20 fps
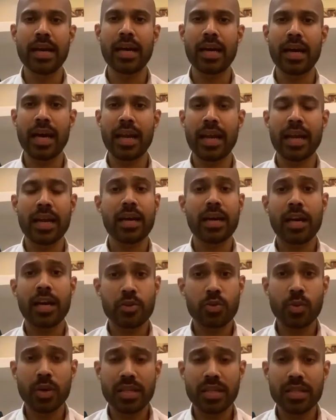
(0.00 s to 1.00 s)
And I
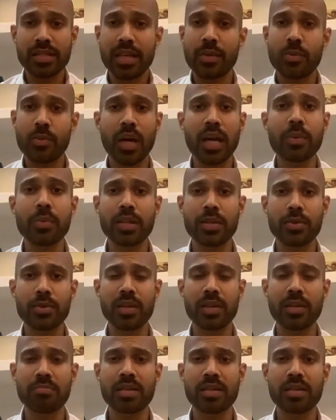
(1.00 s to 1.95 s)
do understand why we do that,